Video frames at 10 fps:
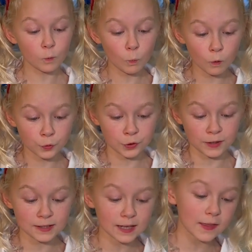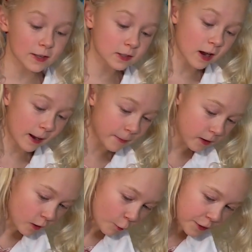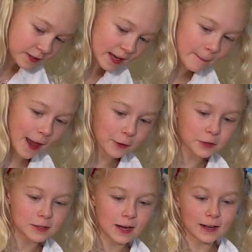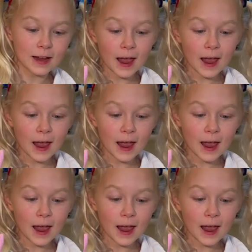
water inside this cup with sap powder inside,